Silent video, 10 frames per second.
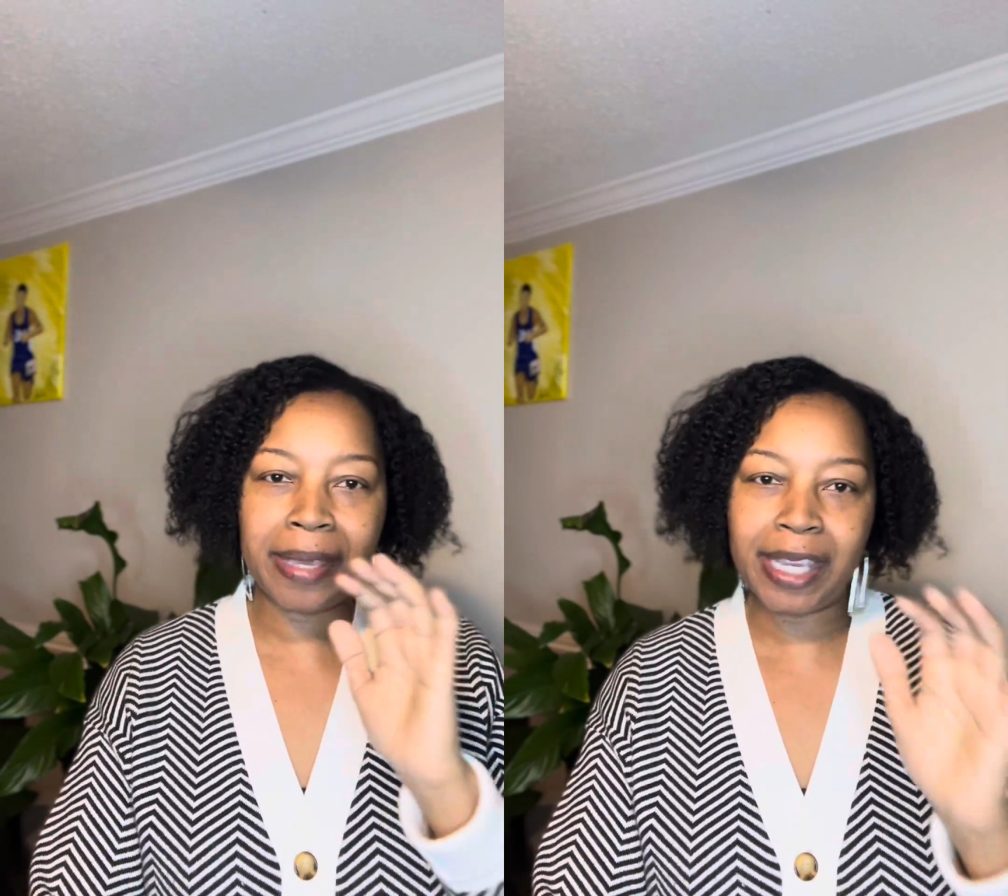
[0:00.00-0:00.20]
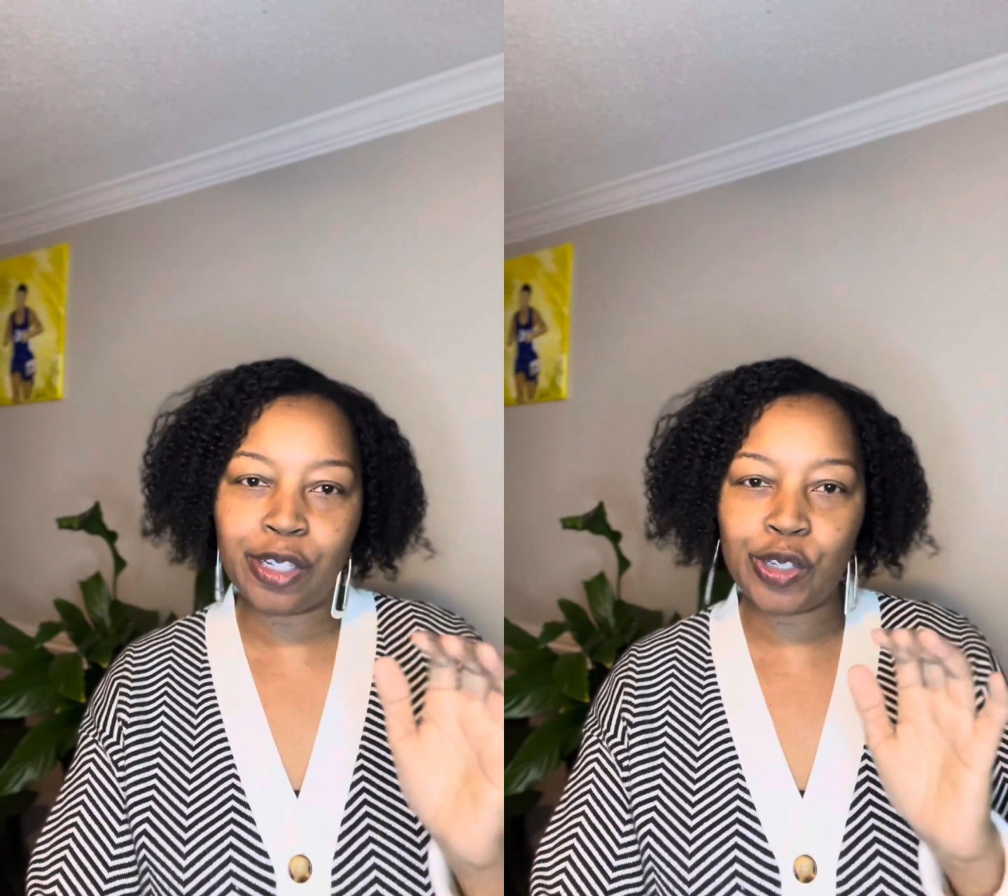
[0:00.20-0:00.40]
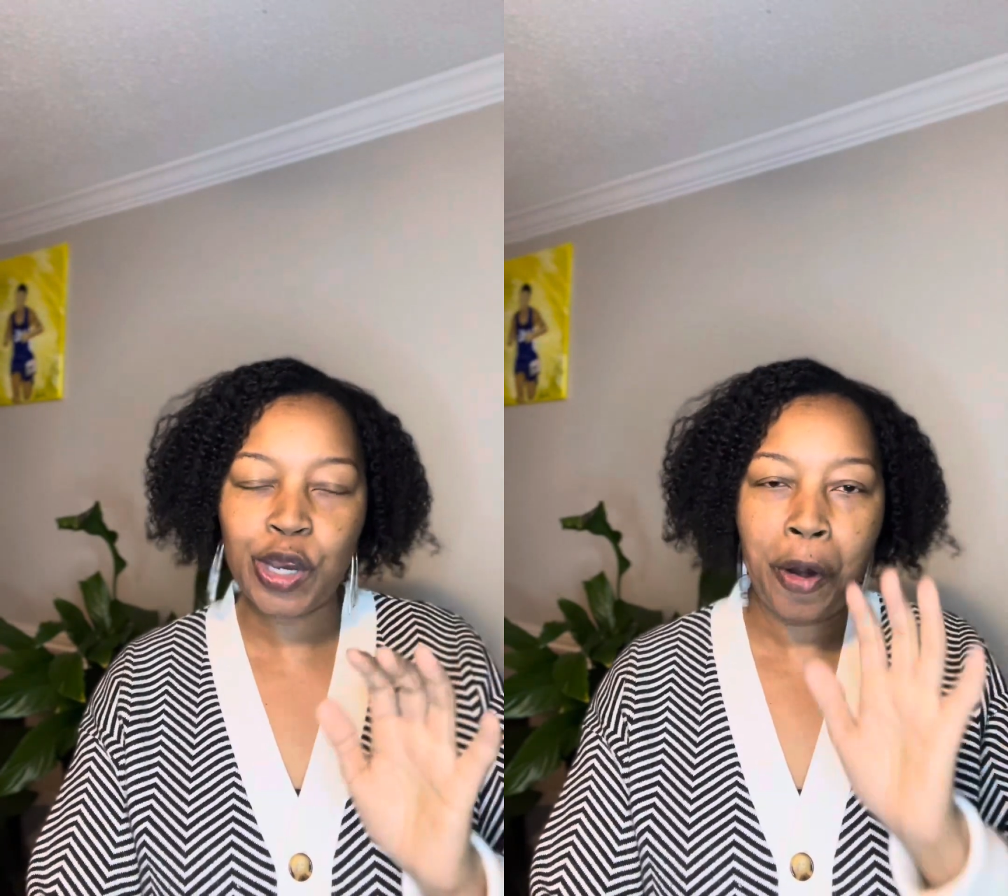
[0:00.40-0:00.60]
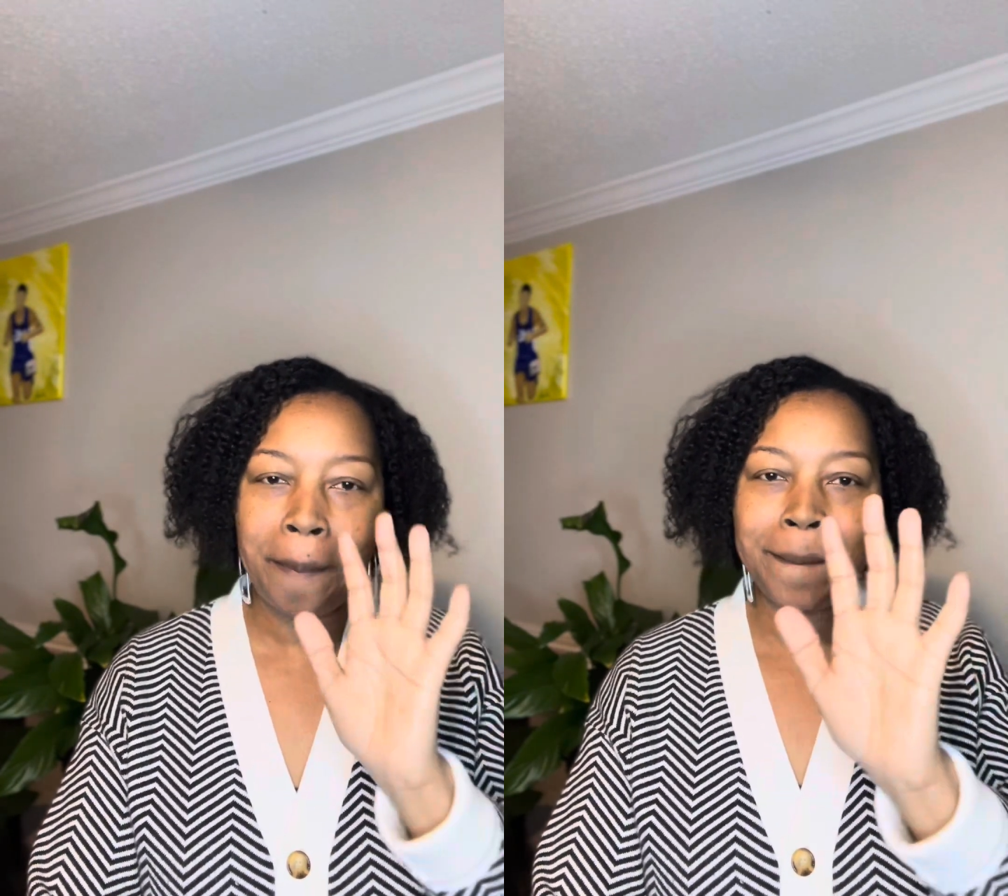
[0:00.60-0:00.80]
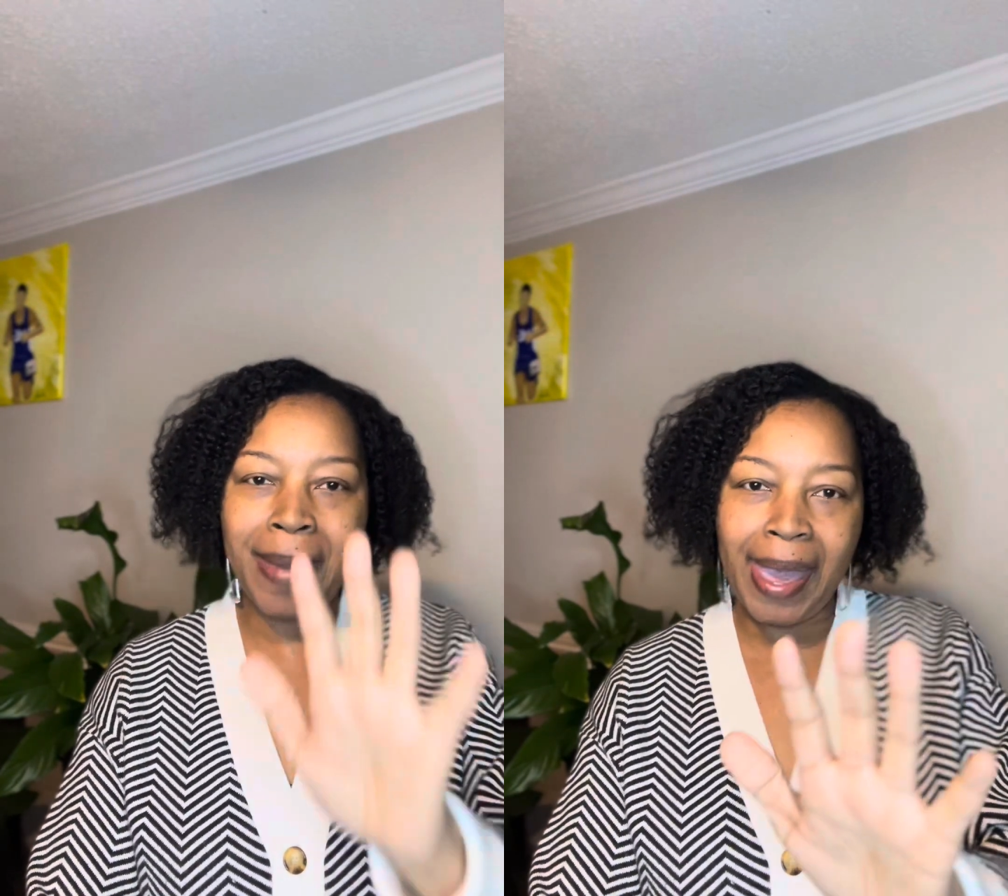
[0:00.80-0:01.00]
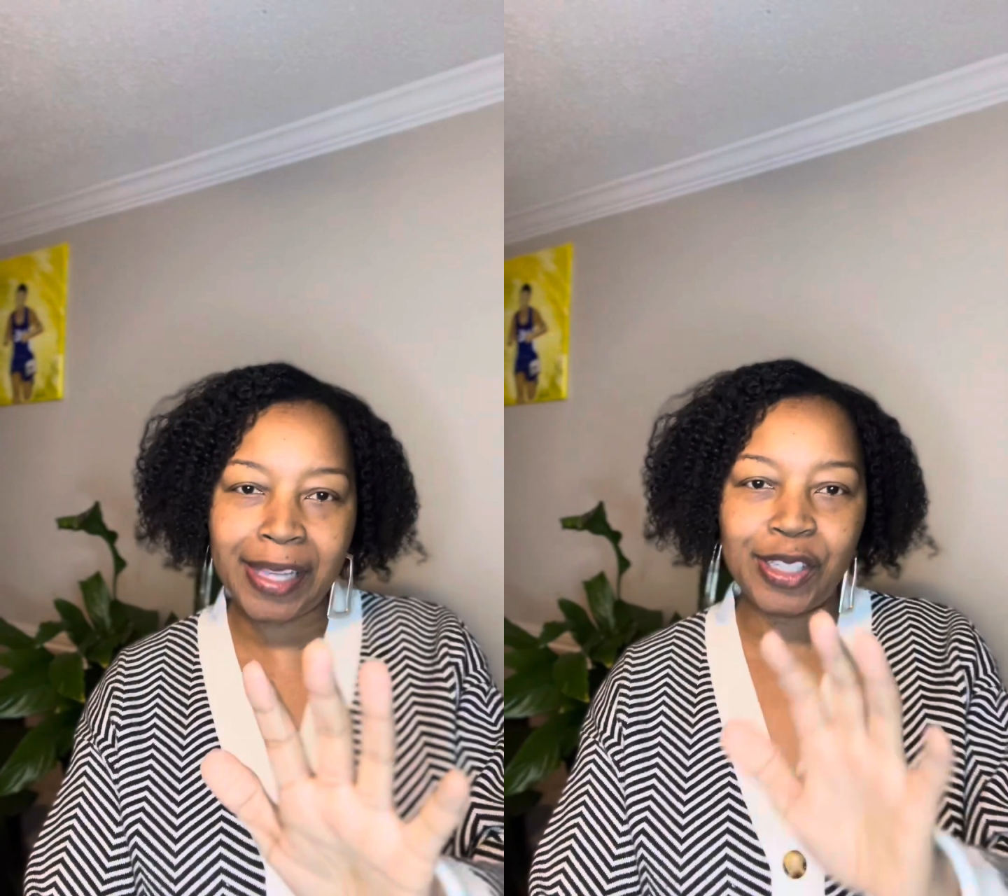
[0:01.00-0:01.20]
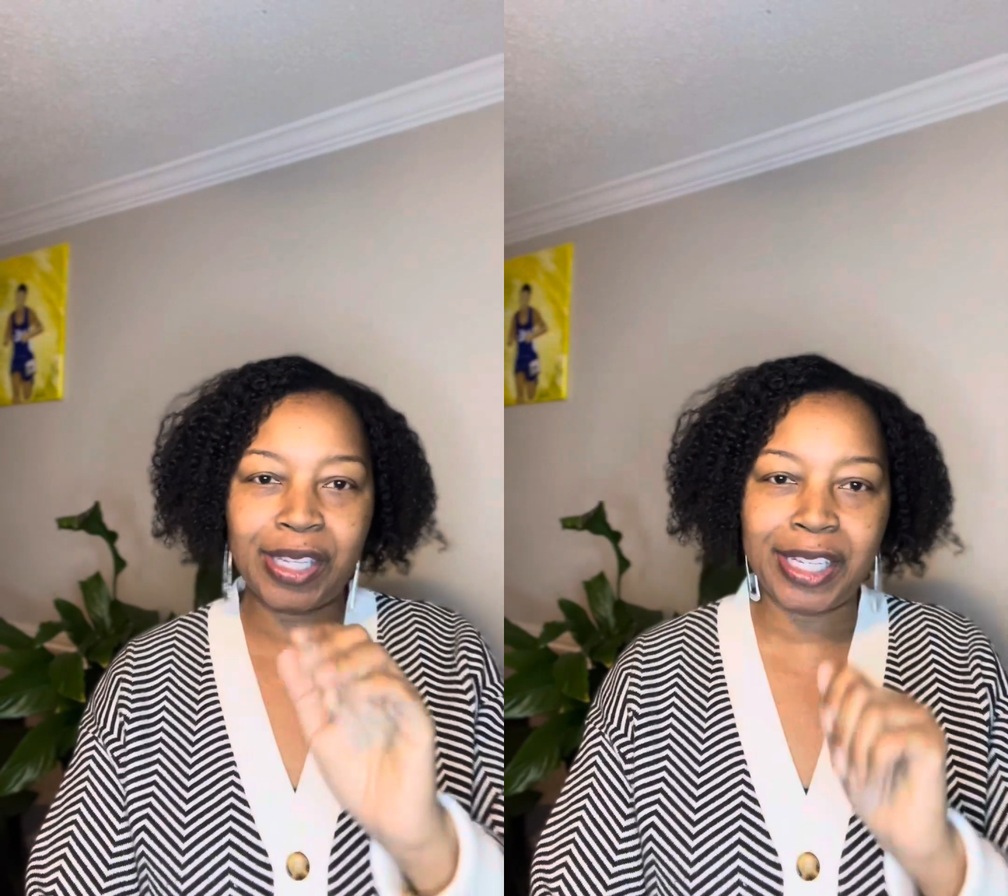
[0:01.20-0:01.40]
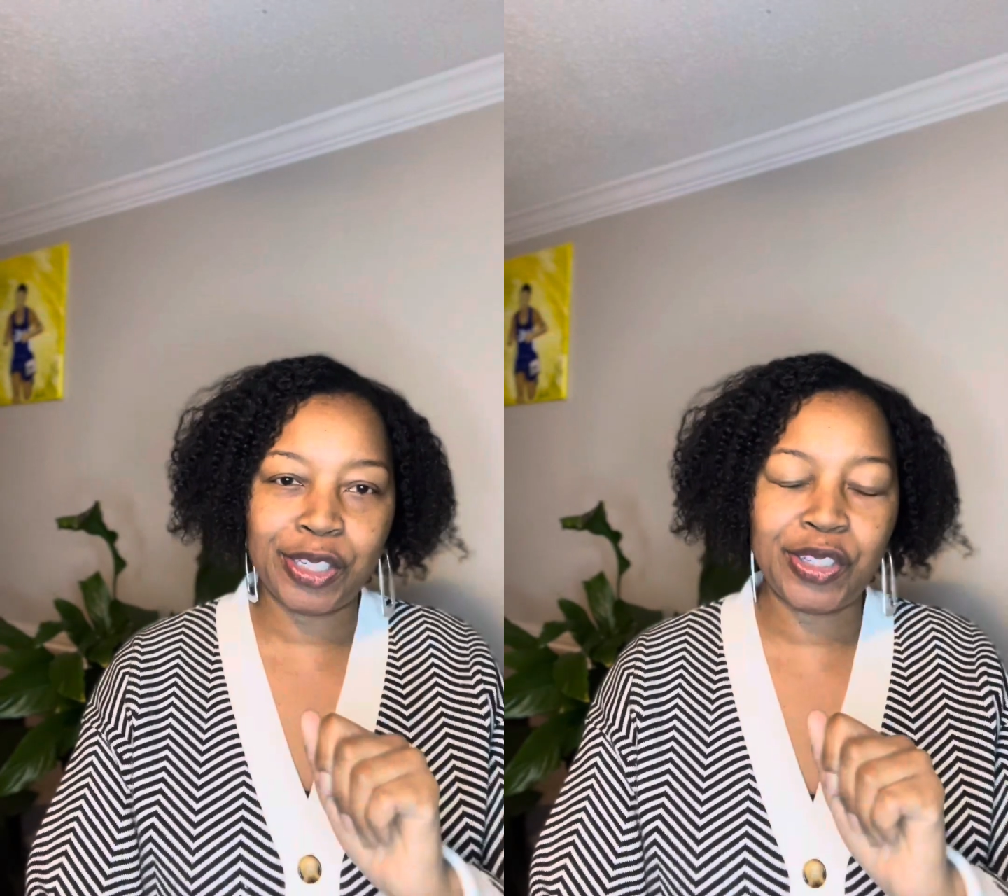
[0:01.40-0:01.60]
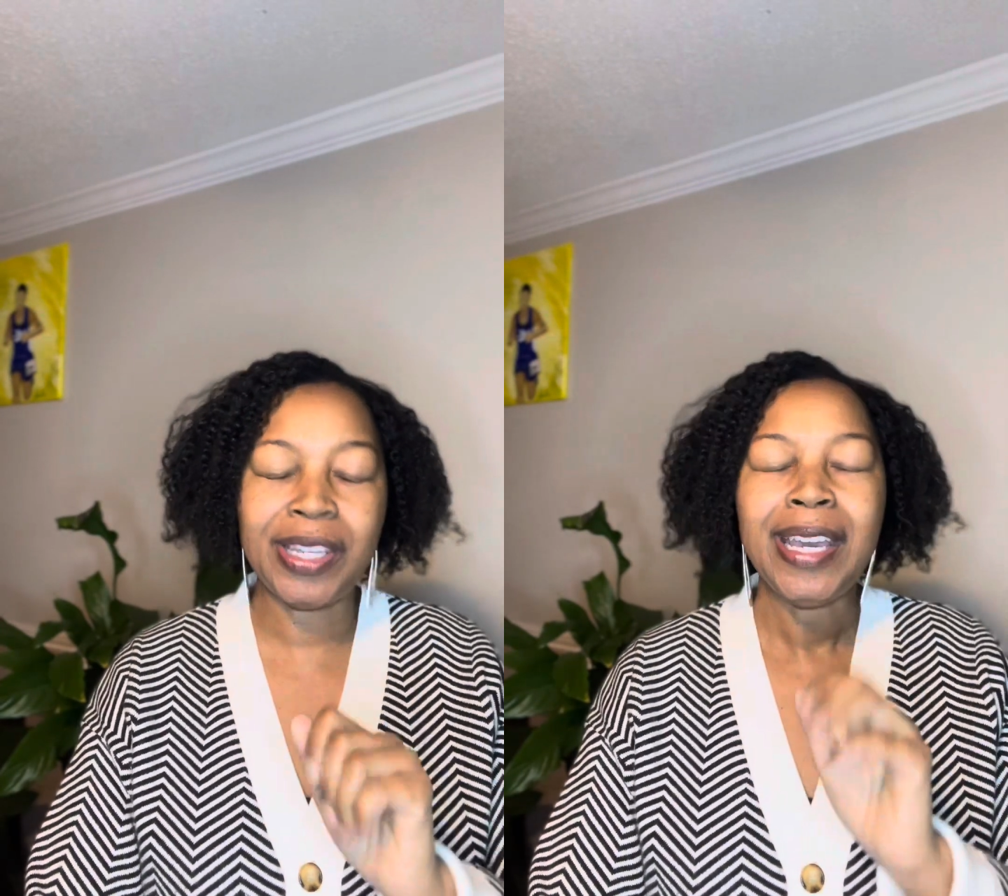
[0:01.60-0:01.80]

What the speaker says: energy or match energy.